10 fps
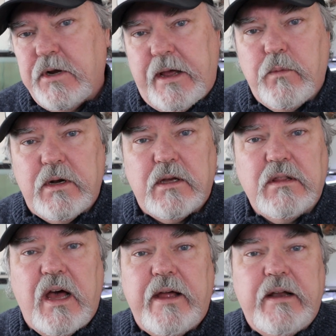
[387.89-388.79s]
But I went
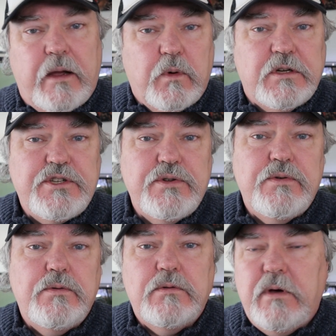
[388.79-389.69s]
online, I went
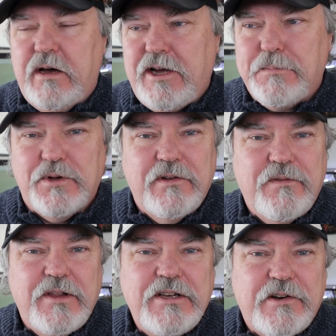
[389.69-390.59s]
to a couple
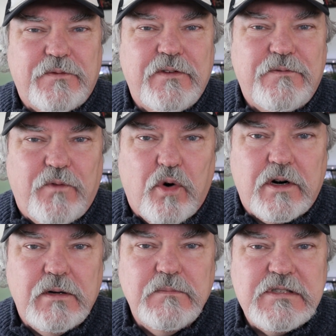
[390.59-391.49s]
of the different
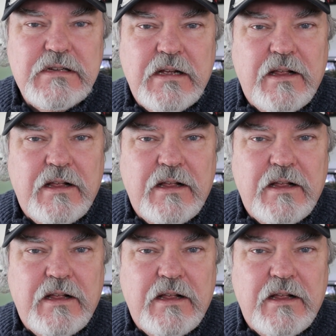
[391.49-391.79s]
forums.